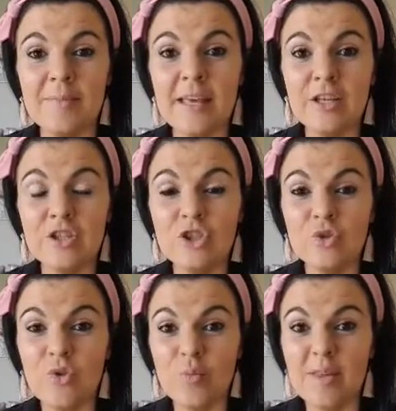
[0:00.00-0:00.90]
They used to
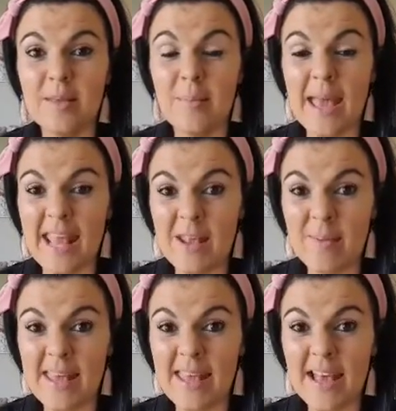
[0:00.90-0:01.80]
call me the
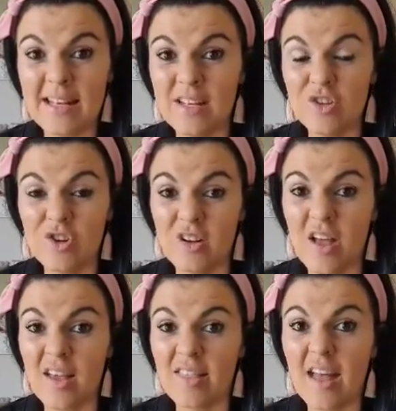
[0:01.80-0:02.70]
baby. I did not
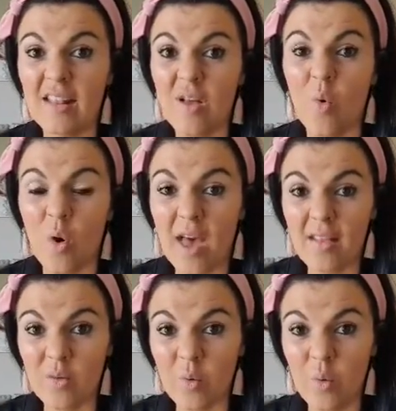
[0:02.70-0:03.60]
like that
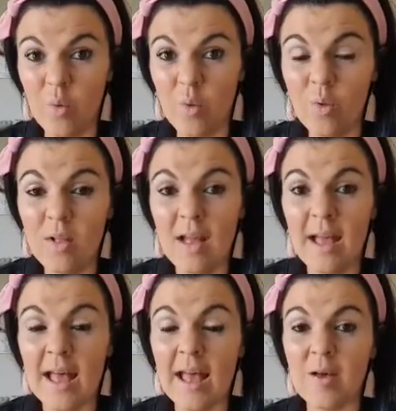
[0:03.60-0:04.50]
at all
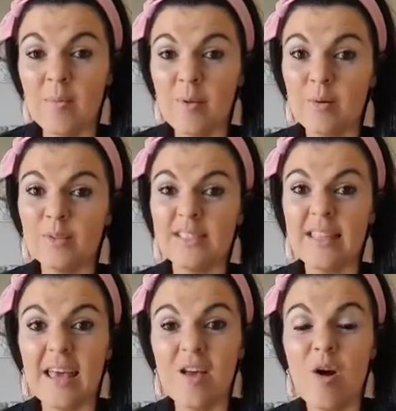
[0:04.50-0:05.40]
because
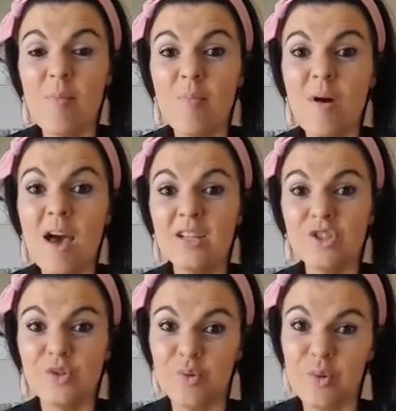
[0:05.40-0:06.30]
they are
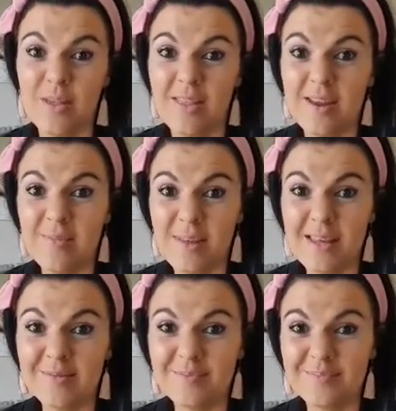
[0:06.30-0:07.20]
much older than me.